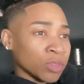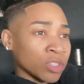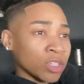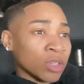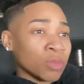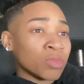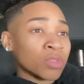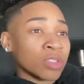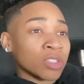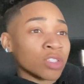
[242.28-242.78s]

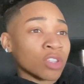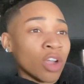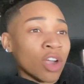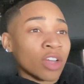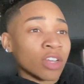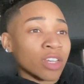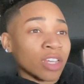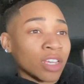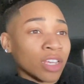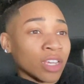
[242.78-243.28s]
she was
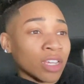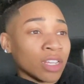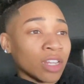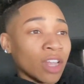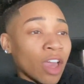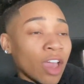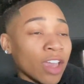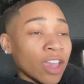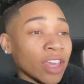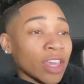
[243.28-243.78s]
starting to get
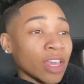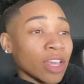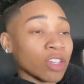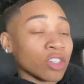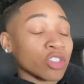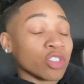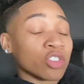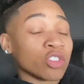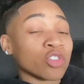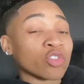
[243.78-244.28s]
like
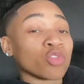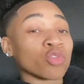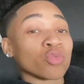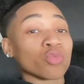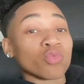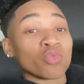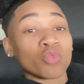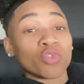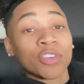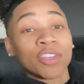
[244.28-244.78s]

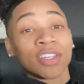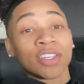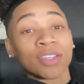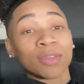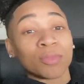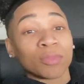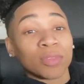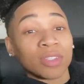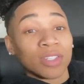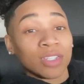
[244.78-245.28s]

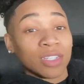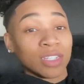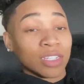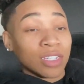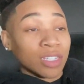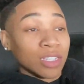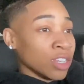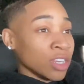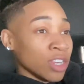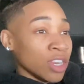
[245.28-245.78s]
extremely
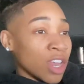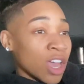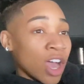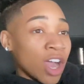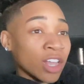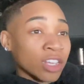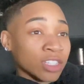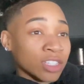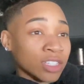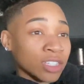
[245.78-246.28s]

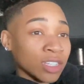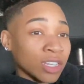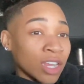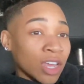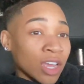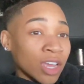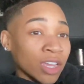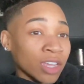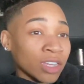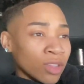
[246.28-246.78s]

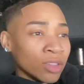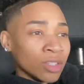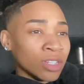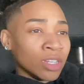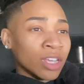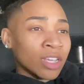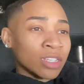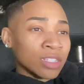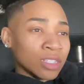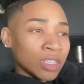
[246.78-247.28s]
nonchalant. The
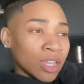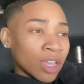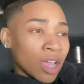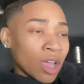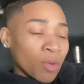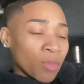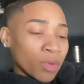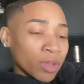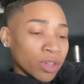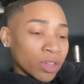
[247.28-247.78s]
next day
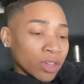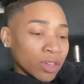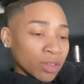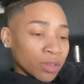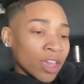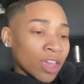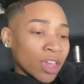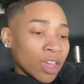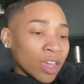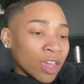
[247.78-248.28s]
I wake
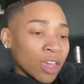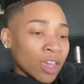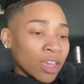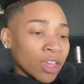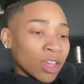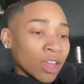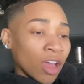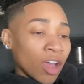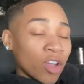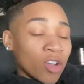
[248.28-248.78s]
up
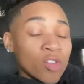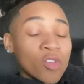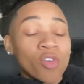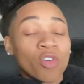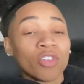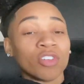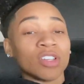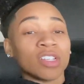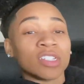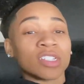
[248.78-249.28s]
and I go
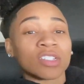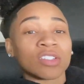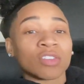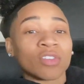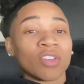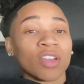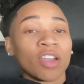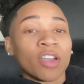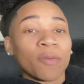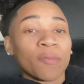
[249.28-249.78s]
on
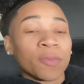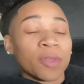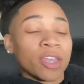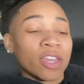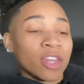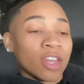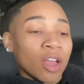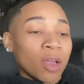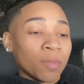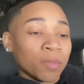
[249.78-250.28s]
Instagram
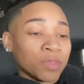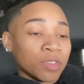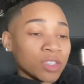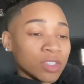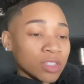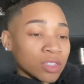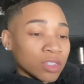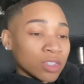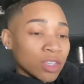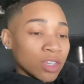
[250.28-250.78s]
and I'm
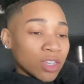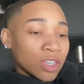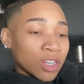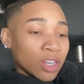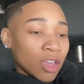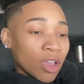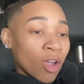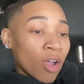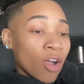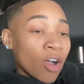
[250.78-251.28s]
just
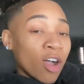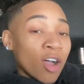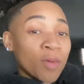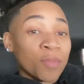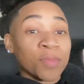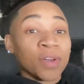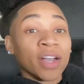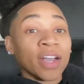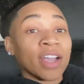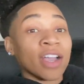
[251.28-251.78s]
looking at all
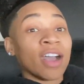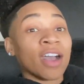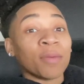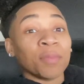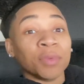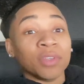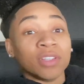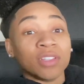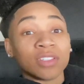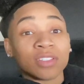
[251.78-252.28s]
my
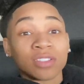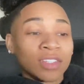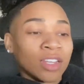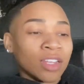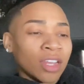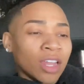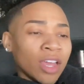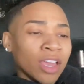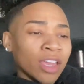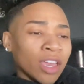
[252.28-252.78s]
comments.
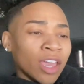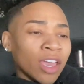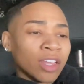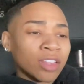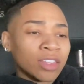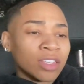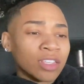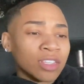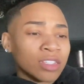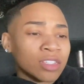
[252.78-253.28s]
They are like,
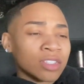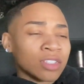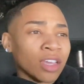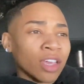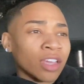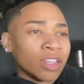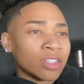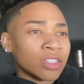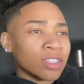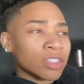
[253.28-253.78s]
ain't this,
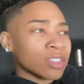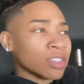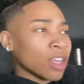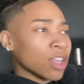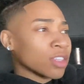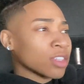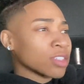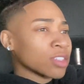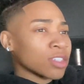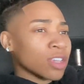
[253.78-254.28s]
ain't this
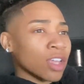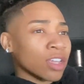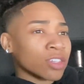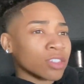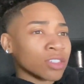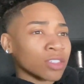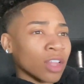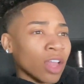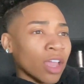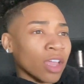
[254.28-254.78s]
such and
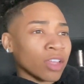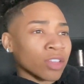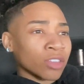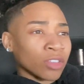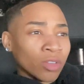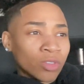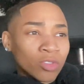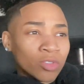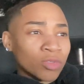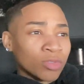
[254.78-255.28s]
such? Like,
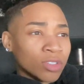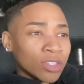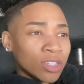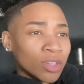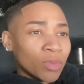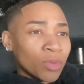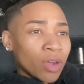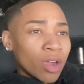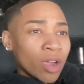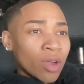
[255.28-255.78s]
don't you
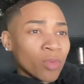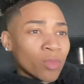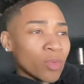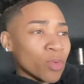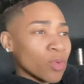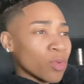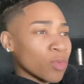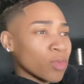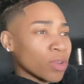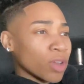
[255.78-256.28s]
deal with her?
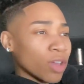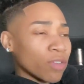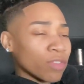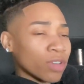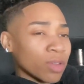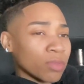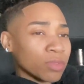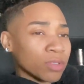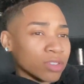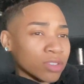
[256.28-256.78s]
Whatever.
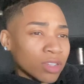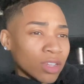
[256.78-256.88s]
And I'm just